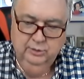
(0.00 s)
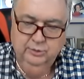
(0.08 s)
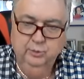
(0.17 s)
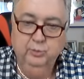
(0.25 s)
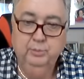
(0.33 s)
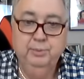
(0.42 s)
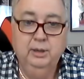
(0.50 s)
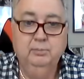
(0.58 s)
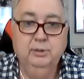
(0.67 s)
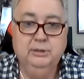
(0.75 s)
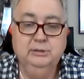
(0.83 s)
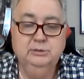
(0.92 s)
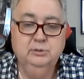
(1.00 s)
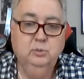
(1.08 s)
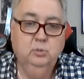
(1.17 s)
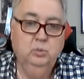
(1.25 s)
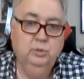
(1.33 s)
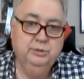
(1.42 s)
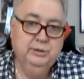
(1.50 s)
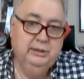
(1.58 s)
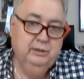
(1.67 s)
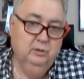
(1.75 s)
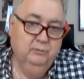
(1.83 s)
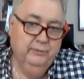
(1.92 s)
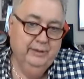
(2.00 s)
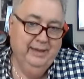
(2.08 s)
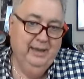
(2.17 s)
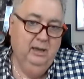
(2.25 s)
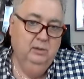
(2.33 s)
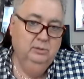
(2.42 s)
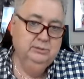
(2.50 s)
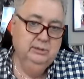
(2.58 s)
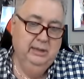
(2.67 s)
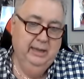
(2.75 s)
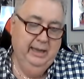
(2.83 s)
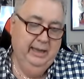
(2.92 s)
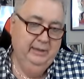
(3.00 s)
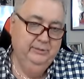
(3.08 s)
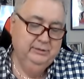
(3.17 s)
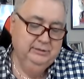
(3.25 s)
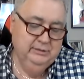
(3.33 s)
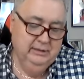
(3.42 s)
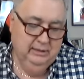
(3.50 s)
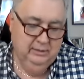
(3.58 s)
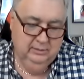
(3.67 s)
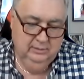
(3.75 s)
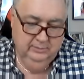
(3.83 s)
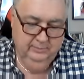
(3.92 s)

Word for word: The Republicans will take over the House and the Senate.